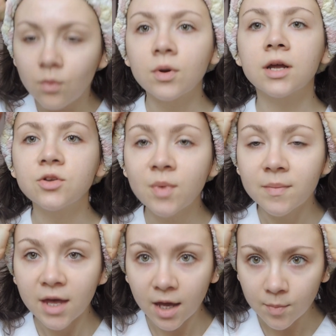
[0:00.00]
when I do my
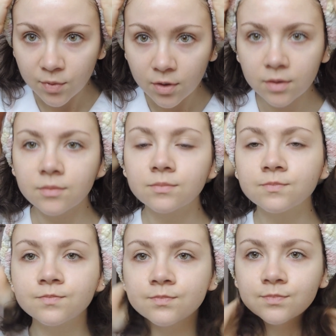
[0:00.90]
makeup,
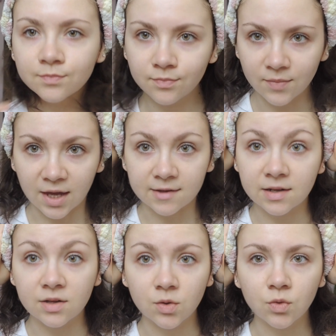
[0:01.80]
because
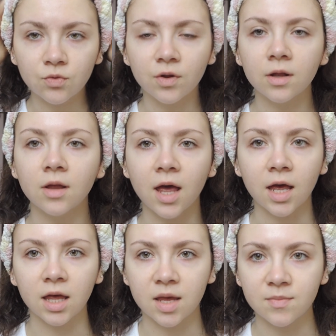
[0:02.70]
it is useful
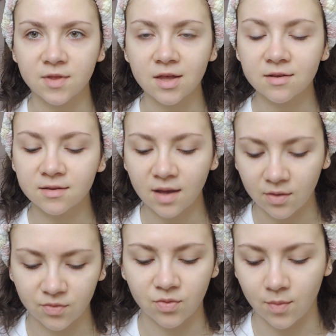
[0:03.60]
and keeps things
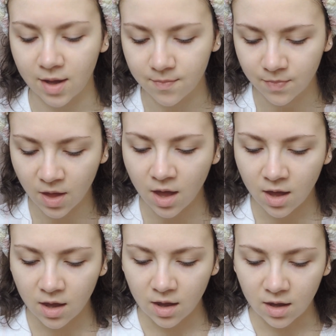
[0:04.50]
out of the way.
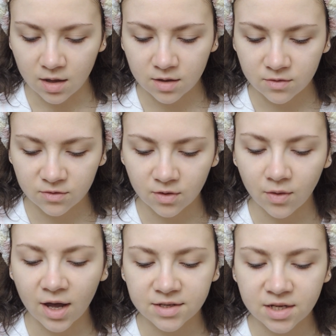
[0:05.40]

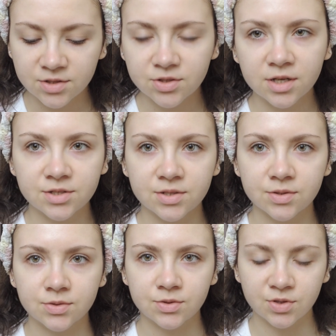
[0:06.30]
So I tend to not
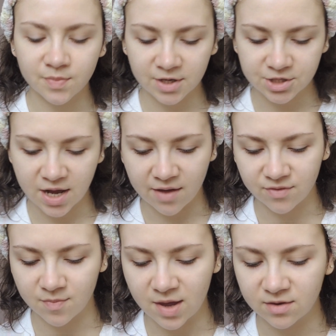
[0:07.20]
do too much
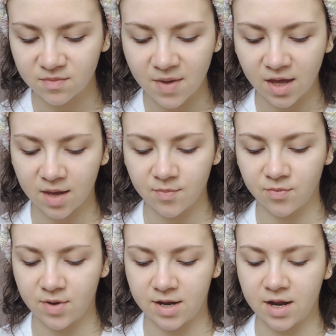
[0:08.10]
heavy base makeup
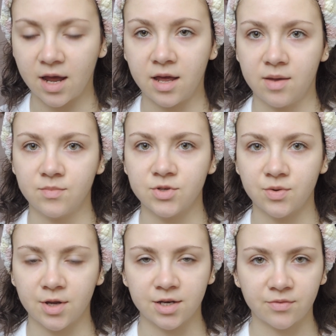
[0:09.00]
when I am
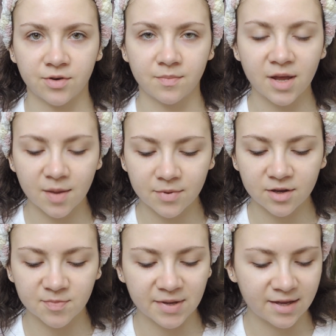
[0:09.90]
doing different makeup
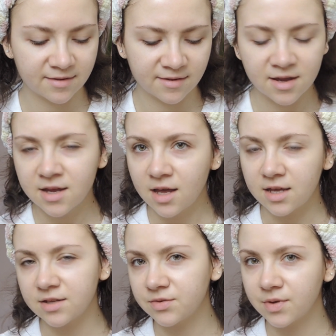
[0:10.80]
looks because
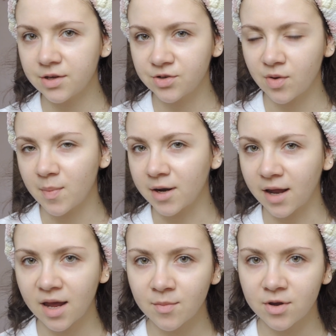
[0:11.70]
it doesn't really show up on
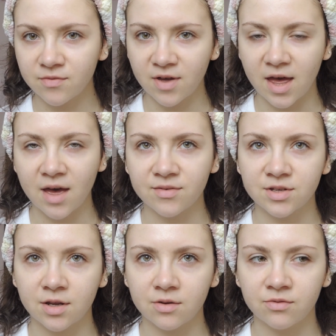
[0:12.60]
camera if I have a
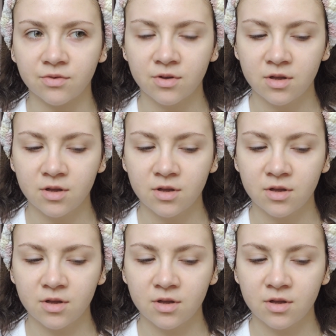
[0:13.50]
ton of